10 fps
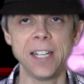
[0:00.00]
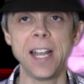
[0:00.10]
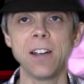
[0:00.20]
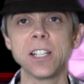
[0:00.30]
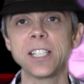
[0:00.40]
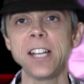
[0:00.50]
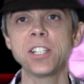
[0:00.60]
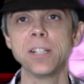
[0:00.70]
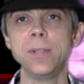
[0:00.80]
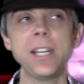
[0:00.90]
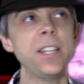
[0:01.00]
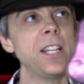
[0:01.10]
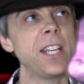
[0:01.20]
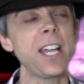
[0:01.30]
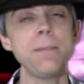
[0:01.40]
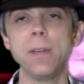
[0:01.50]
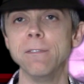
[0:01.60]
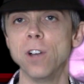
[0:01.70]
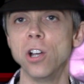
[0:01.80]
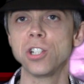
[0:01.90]
Now, it's said to me that the
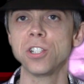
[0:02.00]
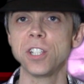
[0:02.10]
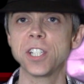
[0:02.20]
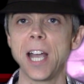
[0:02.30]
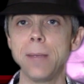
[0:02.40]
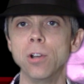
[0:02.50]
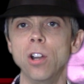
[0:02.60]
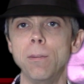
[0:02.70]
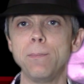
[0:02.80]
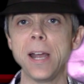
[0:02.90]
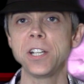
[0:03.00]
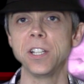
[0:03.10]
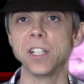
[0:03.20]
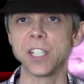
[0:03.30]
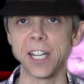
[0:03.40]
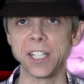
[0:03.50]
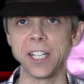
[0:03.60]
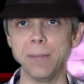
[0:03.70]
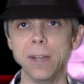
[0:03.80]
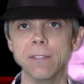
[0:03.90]
8-bit versions of this game are a lot better than the
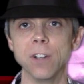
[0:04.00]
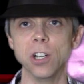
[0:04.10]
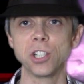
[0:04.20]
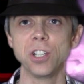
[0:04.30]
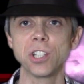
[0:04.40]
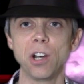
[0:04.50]
16-bit version,